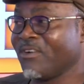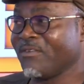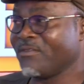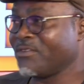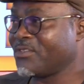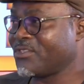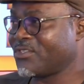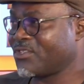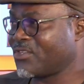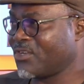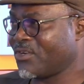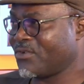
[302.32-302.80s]
of the
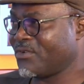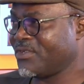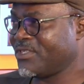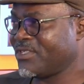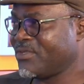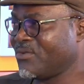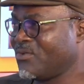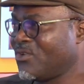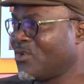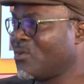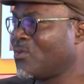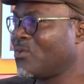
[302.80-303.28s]
stories.
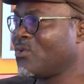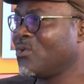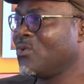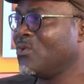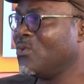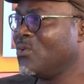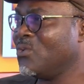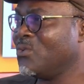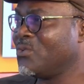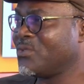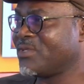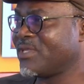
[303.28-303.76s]
We don't want
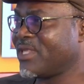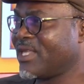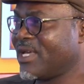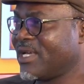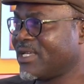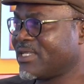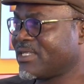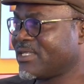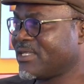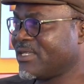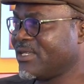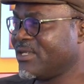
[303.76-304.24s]
to lose
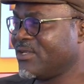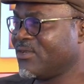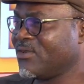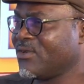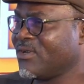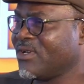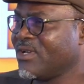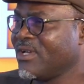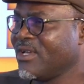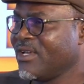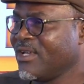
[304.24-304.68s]
that, you know,